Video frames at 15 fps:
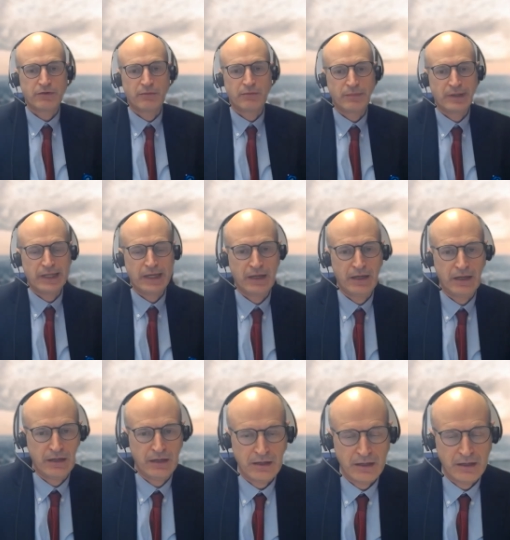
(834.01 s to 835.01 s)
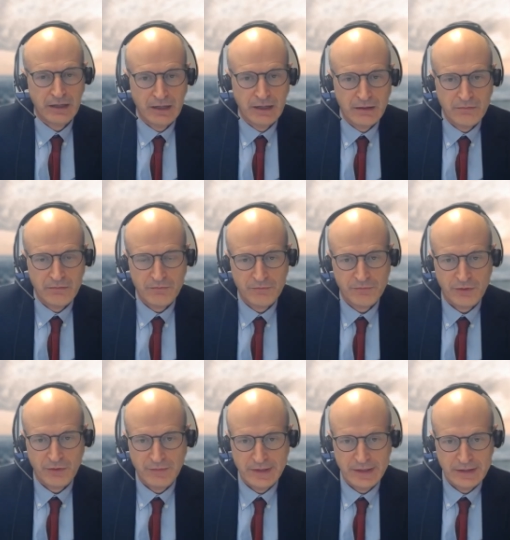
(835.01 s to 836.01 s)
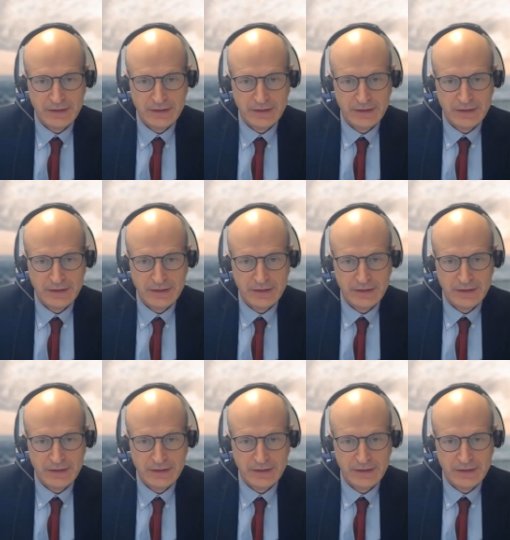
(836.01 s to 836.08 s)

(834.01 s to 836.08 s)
from the uh, from